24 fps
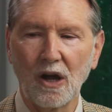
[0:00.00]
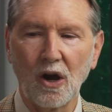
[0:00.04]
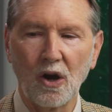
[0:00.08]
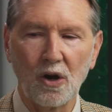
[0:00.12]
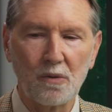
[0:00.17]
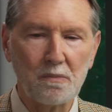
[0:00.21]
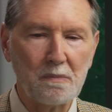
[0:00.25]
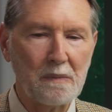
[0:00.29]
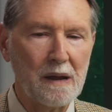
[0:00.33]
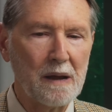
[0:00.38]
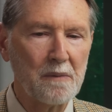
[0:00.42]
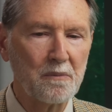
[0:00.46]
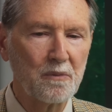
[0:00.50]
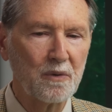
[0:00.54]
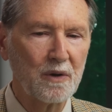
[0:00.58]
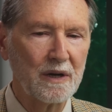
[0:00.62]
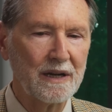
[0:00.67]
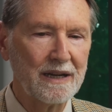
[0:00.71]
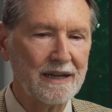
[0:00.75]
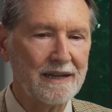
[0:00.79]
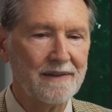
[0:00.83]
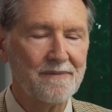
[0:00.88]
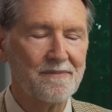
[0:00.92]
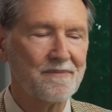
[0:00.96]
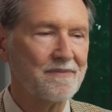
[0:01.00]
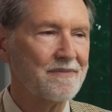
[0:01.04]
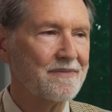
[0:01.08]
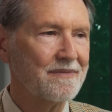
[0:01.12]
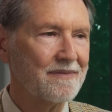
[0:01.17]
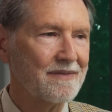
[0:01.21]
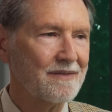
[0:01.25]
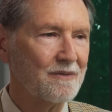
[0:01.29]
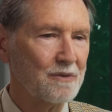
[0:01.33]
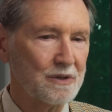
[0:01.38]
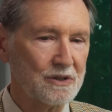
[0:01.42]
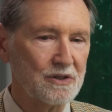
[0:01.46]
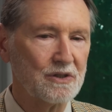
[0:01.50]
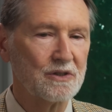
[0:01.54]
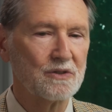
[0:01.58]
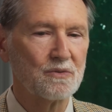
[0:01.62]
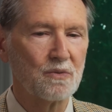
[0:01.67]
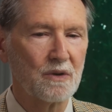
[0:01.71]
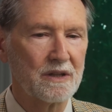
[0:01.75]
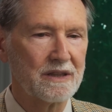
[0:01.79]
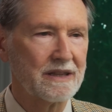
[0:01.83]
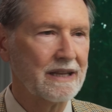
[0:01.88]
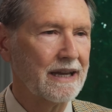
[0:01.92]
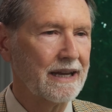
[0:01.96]
our memory, which
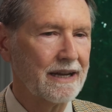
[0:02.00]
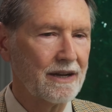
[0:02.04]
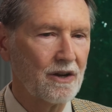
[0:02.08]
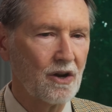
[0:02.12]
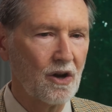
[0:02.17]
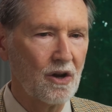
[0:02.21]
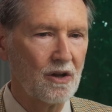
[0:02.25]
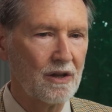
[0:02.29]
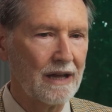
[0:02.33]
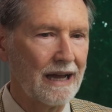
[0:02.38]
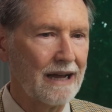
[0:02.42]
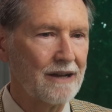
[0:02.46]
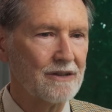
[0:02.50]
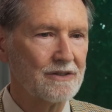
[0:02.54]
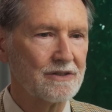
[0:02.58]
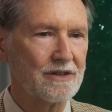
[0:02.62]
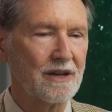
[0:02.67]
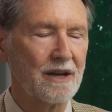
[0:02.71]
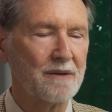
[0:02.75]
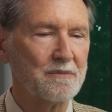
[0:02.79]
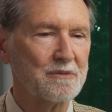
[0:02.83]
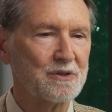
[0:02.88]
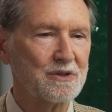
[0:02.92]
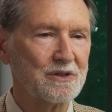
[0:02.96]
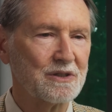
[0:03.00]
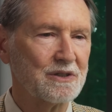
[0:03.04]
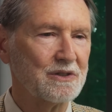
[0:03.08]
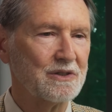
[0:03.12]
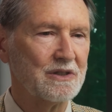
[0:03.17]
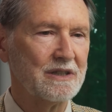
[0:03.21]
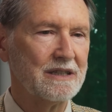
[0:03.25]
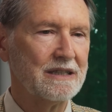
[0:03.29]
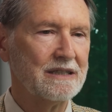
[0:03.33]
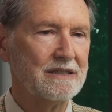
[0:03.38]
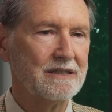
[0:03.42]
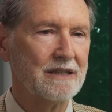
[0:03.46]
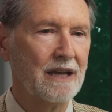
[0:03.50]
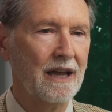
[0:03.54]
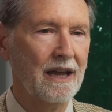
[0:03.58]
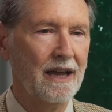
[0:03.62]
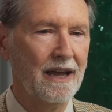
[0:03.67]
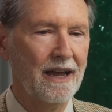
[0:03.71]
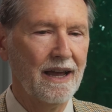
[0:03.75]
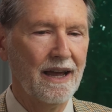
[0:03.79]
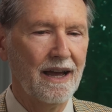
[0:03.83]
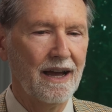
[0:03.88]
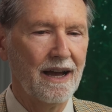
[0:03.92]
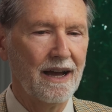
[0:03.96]
is what they call Alzheimer's disease.
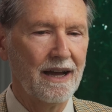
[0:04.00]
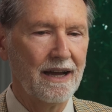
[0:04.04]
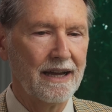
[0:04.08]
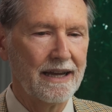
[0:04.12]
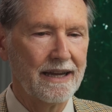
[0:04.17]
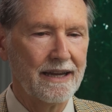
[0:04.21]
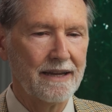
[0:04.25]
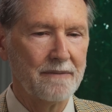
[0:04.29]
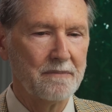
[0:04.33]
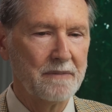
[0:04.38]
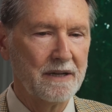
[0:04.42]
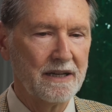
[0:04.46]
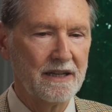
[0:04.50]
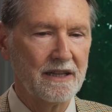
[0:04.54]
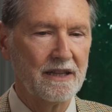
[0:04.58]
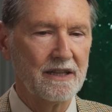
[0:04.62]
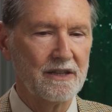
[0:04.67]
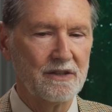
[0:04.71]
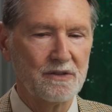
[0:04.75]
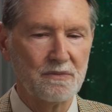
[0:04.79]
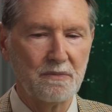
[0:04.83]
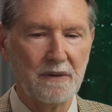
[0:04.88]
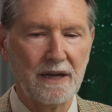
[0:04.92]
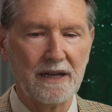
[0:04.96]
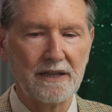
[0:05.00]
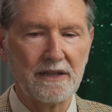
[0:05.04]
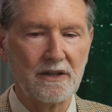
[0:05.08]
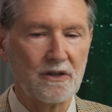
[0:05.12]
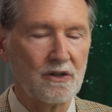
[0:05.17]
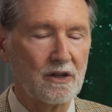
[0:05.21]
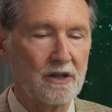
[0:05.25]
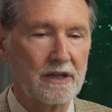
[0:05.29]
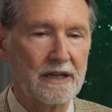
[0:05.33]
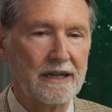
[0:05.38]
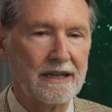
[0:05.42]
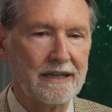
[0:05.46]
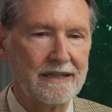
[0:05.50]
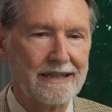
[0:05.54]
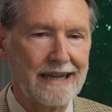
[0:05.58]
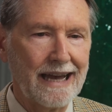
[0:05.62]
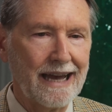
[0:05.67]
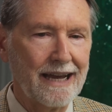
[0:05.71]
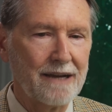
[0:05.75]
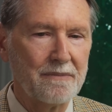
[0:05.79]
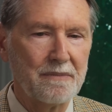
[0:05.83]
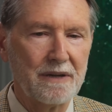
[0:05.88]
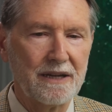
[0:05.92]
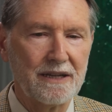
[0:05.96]
And many of these men, they're looking at
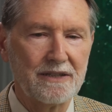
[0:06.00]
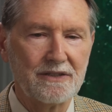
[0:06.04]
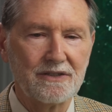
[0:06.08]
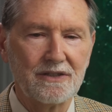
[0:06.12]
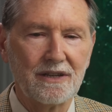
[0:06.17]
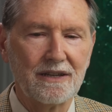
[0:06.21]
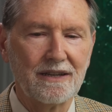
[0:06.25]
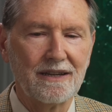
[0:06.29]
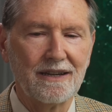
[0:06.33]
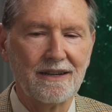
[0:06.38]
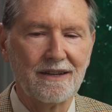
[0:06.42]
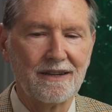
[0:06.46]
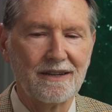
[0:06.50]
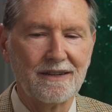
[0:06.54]
database,